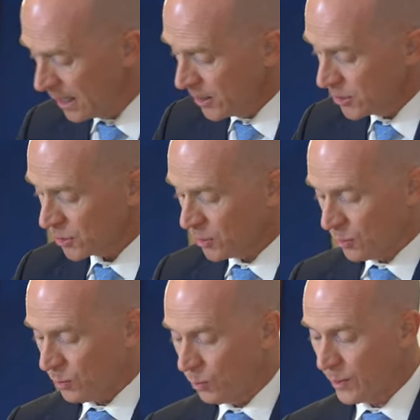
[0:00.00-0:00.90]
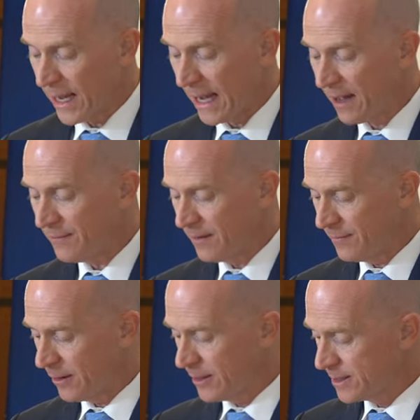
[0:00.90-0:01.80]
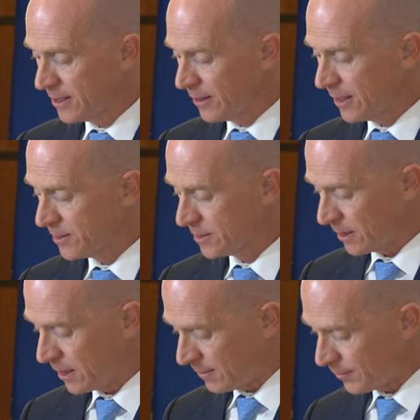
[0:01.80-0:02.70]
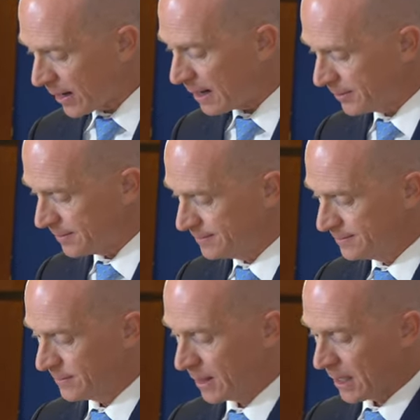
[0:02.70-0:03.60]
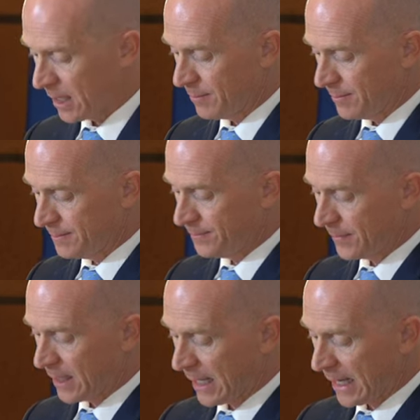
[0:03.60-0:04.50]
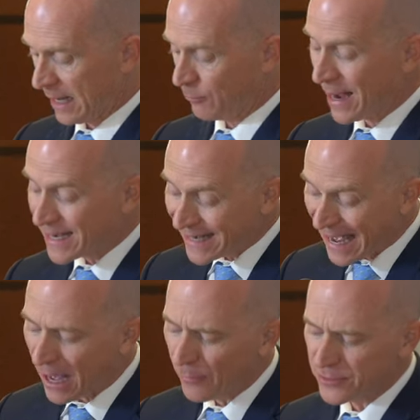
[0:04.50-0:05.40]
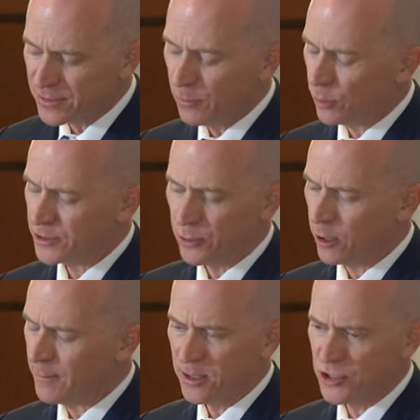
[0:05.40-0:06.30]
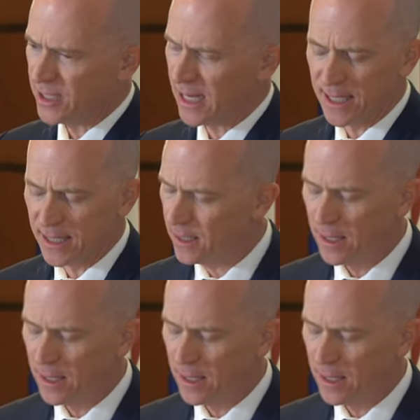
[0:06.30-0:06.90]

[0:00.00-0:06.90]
So we have a very serious problem. And right now there's a moratorium on gene editing,